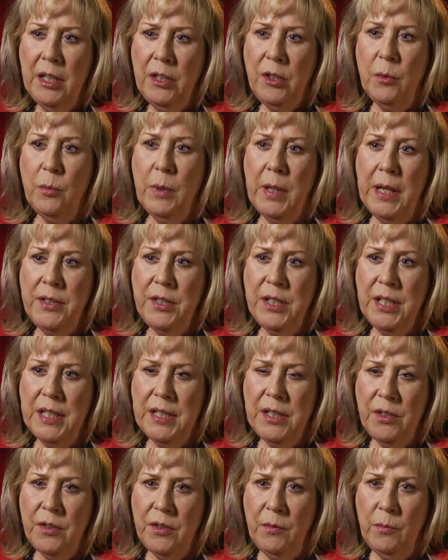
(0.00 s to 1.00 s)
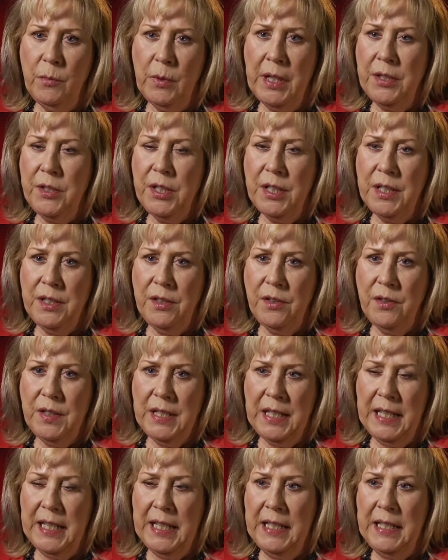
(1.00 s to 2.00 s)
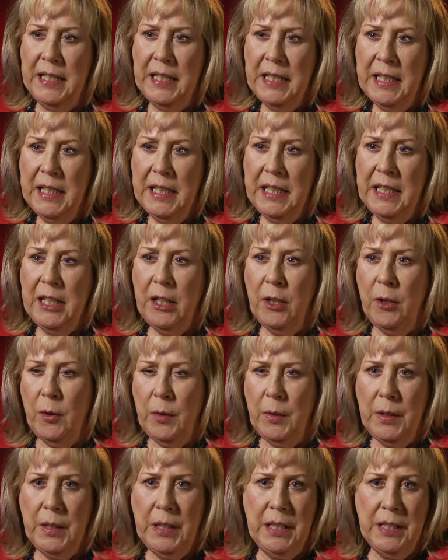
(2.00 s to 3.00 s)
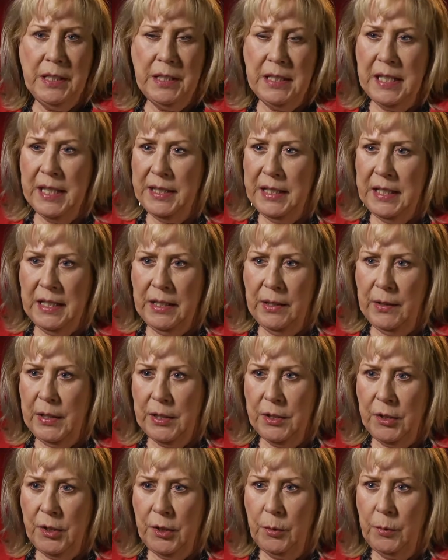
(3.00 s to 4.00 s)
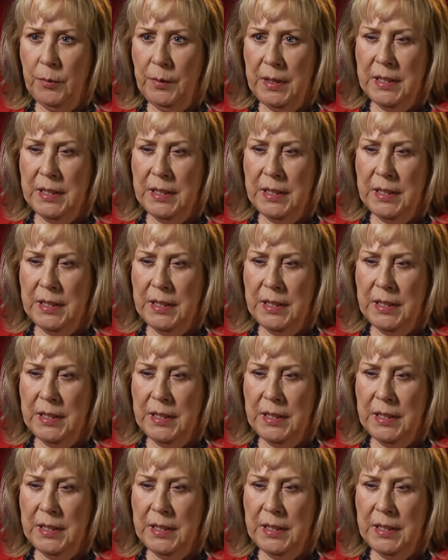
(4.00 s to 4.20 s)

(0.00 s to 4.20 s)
to Rochester, and Rochester said, there is nothing they can do.